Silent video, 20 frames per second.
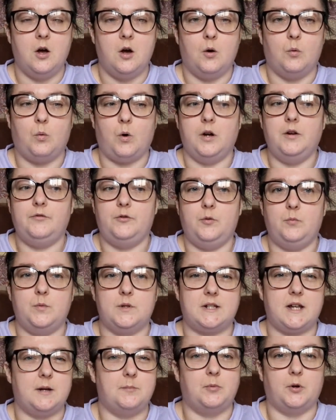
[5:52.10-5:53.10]
One of them
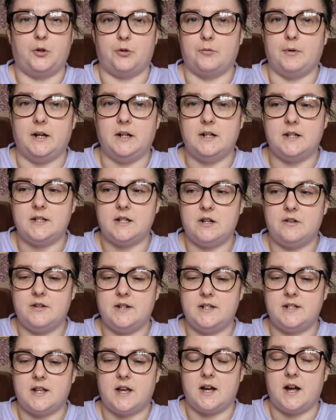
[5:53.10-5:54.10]
was like book 3 in a
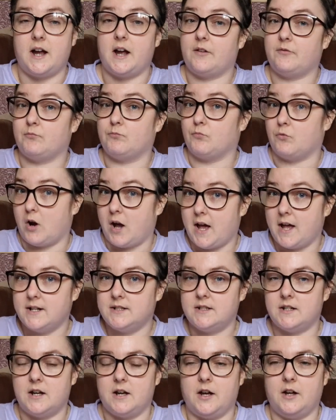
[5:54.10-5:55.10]
series that I haven't read.
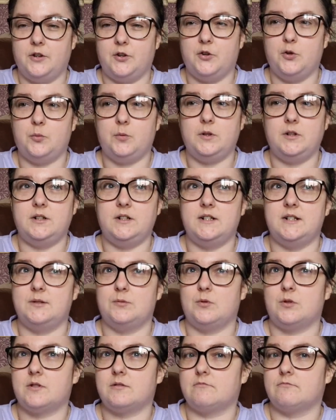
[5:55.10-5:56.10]
Another one
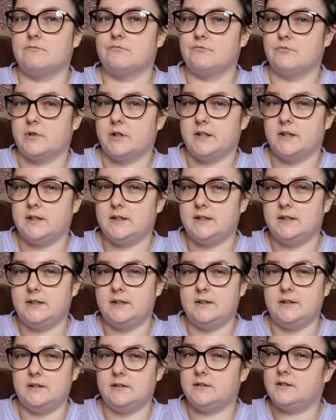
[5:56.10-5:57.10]
wasn't really
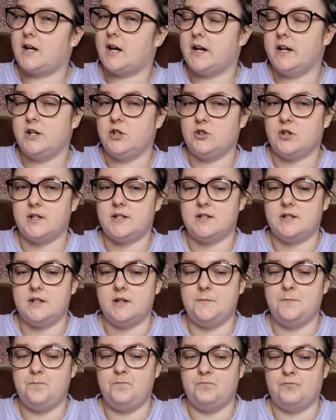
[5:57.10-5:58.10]
that
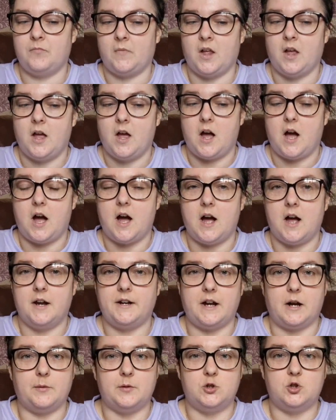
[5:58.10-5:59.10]
interesting, and
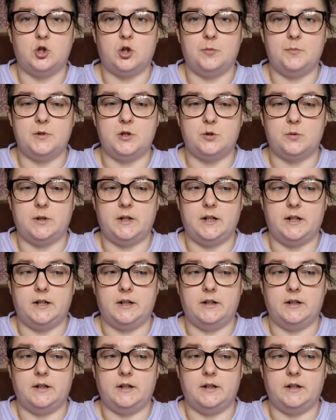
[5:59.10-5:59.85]
I was torn between